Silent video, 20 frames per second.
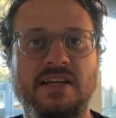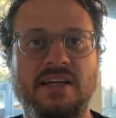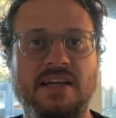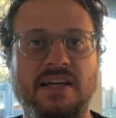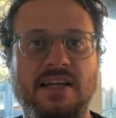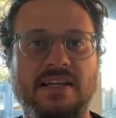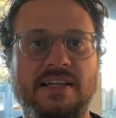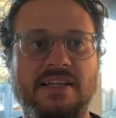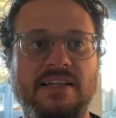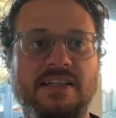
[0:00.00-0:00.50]

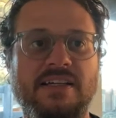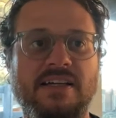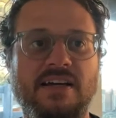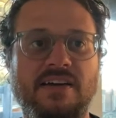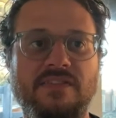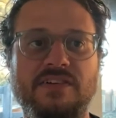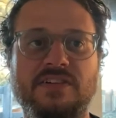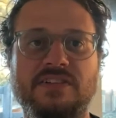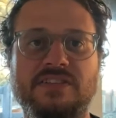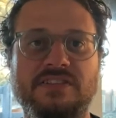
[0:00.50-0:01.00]
and it
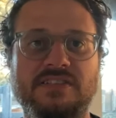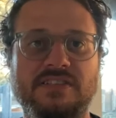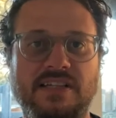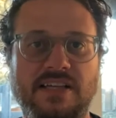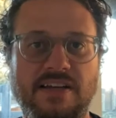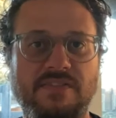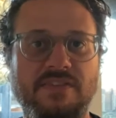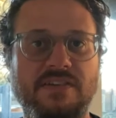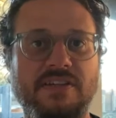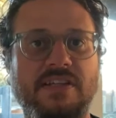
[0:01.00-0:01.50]
covers
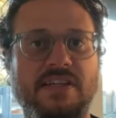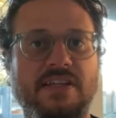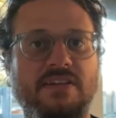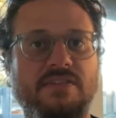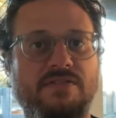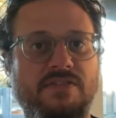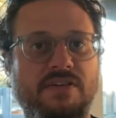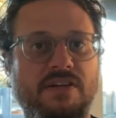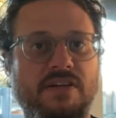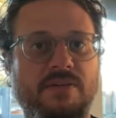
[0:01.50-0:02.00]
everything
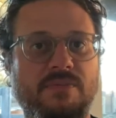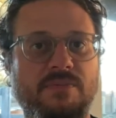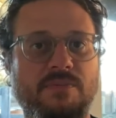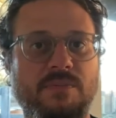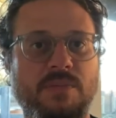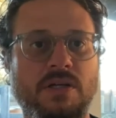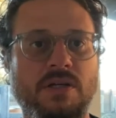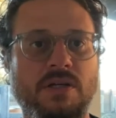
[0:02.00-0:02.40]
from